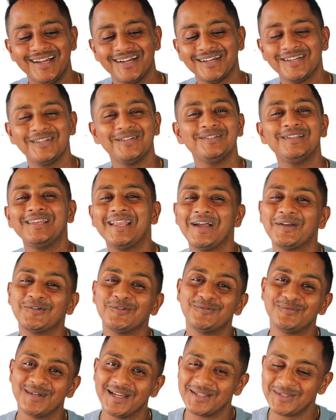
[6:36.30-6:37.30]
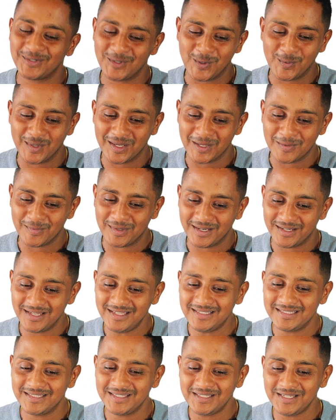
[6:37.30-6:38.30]
There is a lack of brainstorming
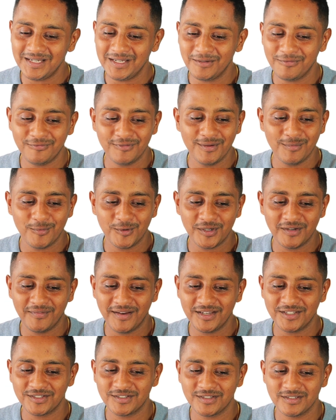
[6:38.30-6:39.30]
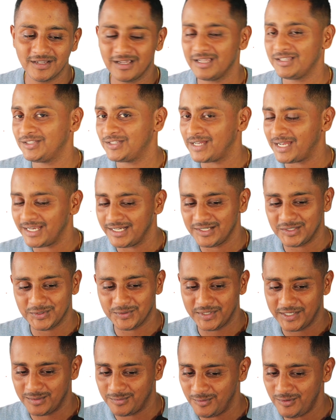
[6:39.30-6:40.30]
abilities. Instead, if we motivate a child to
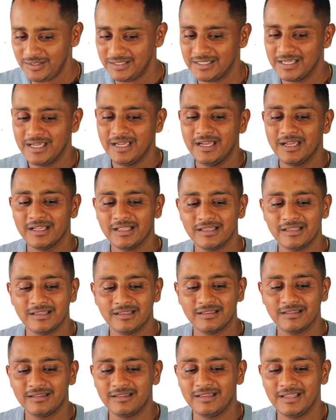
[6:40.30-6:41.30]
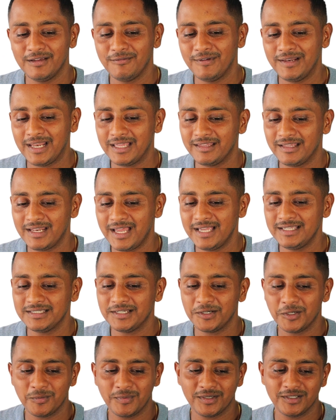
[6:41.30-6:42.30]
read books, they will analyze,
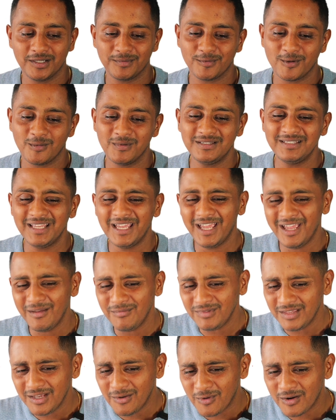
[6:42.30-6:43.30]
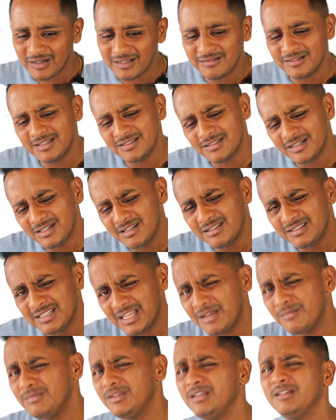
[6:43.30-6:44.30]
interpret the problem. Same thing, whatever is written,
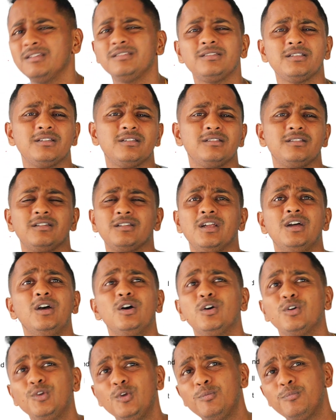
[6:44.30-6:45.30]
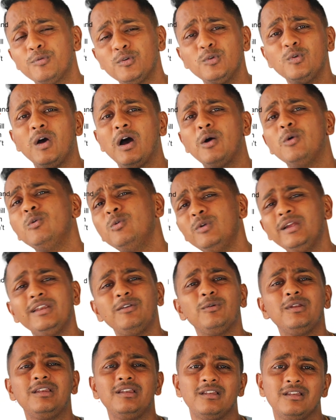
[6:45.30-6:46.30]
same thing is written here. You prove how it
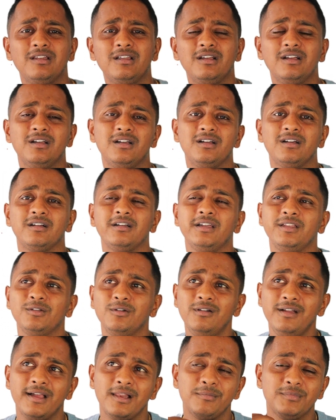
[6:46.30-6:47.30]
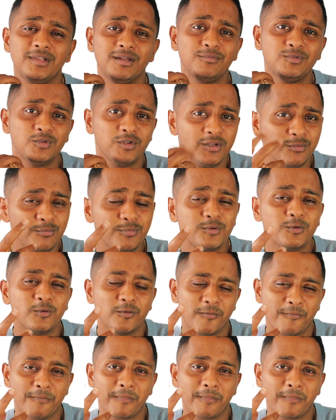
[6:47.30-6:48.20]
will help them to improve.